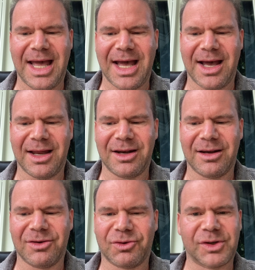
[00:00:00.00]

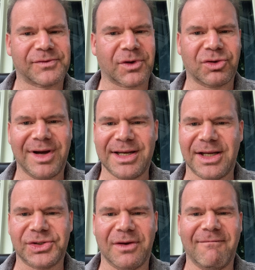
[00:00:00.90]
And Christopher Collet
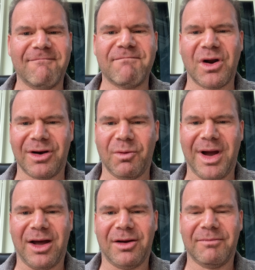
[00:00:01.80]
does it very well.